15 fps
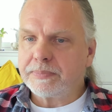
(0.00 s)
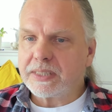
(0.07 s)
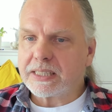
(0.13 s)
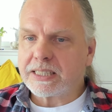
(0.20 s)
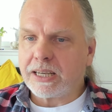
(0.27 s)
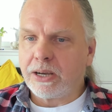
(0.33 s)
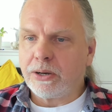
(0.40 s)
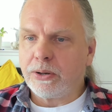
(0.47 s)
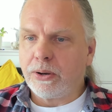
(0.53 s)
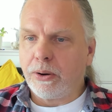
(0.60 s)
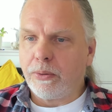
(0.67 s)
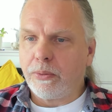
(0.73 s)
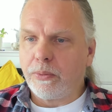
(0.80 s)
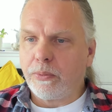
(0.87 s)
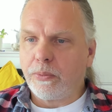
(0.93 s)

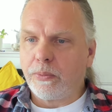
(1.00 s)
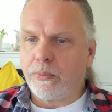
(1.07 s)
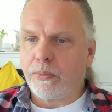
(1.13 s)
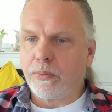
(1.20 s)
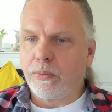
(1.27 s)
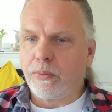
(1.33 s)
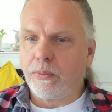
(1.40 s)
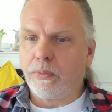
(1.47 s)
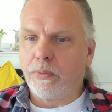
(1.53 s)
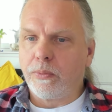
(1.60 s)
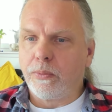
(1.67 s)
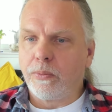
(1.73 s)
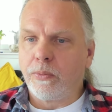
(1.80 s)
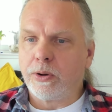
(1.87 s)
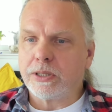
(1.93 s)
So
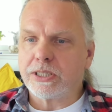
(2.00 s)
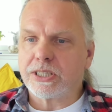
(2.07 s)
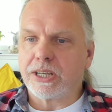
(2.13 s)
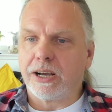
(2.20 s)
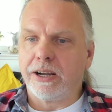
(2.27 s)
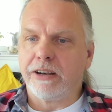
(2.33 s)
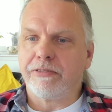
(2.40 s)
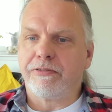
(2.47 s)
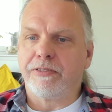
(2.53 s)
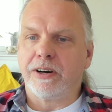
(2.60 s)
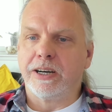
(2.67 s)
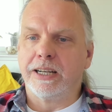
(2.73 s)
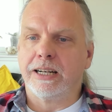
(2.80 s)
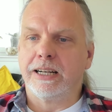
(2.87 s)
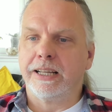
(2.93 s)
once I'd
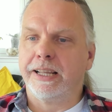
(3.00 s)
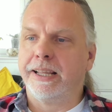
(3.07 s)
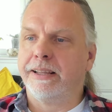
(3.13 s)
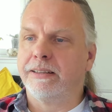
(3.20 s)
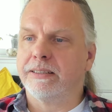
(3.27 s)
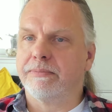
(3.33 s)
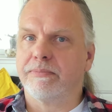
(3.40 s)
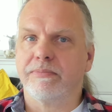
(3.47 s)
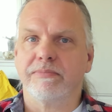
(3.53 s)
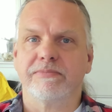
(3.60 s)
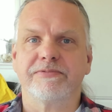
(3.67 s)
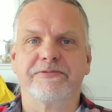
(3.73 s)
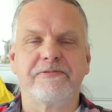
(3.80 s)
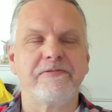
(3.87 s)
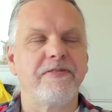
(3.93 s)
finally
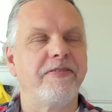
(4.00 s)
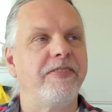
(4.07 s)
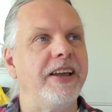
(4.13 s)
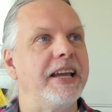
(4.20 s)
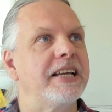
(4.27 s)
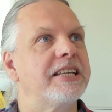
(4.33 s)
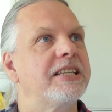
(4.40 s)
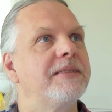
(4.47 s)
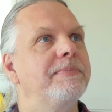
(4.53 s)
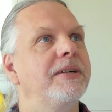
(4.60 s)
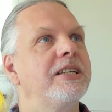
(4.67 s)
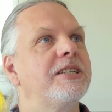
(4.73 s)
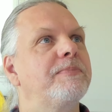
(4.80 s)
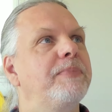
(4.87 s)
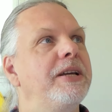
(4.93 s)
fixed my
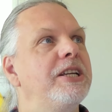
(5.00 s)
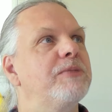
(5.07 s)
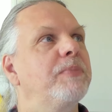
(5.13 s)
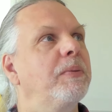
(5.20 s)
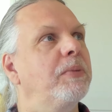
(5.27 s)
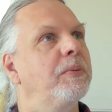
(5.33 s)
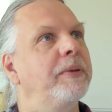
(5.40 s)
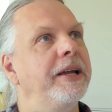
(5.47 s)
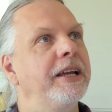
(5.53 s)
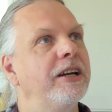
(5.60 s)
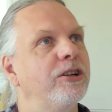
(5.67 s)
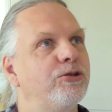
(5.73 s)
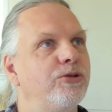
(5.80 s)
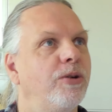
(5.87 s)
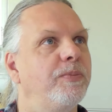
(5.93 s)
speech bubble being
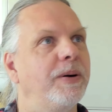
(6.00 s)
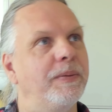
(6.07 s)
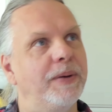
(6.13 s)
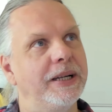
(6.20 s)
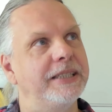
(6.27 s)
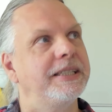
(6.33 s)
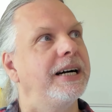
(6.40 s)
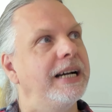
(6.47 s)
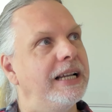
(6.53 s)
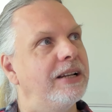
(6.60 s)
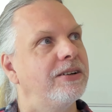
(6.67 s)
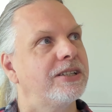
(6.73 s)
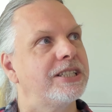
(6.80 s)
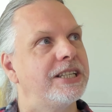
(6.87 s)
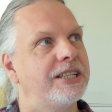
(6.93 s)
controlled by my
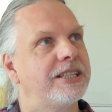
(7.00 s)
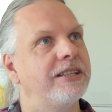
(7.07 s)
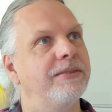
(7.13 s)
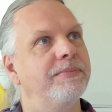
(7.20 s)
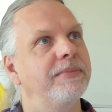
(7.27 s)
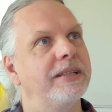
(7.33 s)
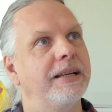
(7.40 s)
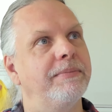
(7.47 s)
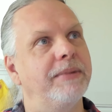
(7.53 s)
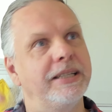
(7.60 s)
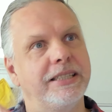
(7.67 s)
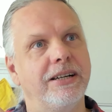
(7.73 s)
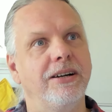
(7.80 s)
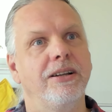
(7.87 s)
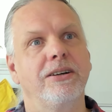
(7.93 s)
dialogue system, and my
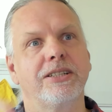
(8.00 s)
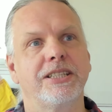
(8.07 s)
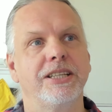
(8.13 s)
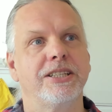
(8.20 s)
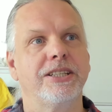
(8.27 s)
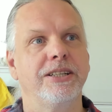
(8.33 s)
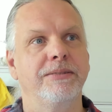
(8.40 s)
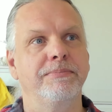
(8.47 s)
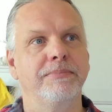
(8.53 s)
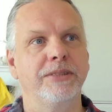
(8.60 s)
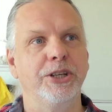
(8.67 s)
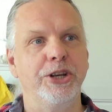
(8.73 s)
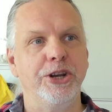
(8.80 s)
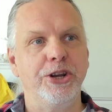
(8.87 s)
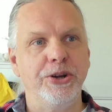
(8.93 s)
dialogue
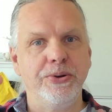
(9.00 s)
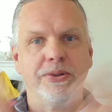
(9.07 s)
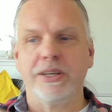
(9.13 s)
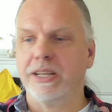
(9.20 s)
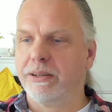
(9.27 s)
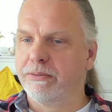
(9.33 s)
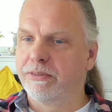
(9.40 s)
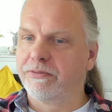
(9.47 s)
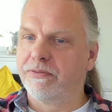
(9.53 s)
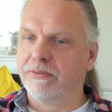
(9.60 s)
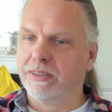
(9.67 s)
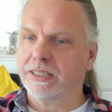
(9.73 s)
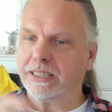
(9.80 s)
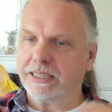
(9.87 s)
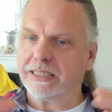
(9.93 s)
system knew that it would
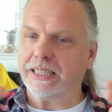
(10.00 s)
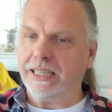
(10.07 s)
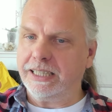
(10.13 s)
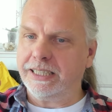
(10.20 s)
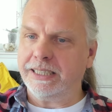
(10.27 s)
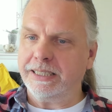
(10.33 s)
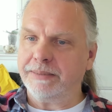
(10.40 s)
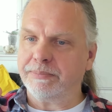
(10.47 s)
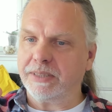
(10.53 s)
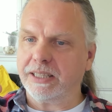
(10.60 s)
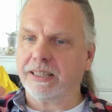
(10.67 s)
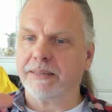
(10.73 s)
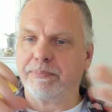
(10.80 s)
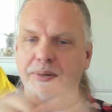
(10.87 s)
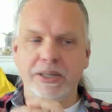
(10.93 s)
that
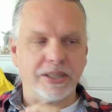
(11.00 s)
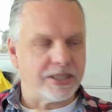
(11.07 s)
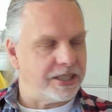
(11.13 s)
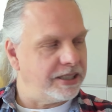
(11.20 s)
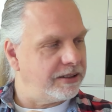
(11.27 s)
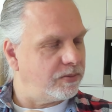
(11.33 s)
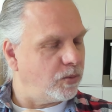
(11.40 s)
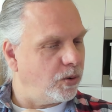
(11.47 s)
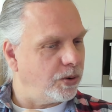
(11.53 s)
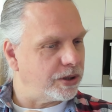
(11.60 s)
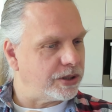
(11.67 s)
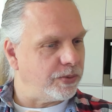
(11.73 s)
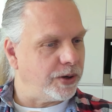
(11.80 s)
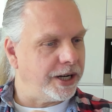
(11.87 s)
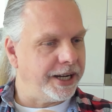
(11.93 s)
the person had walked
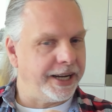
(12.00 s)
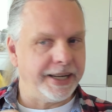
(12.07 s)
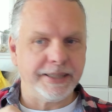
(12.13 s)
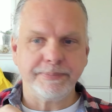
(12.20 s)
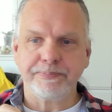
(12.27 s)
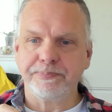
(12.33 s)
away,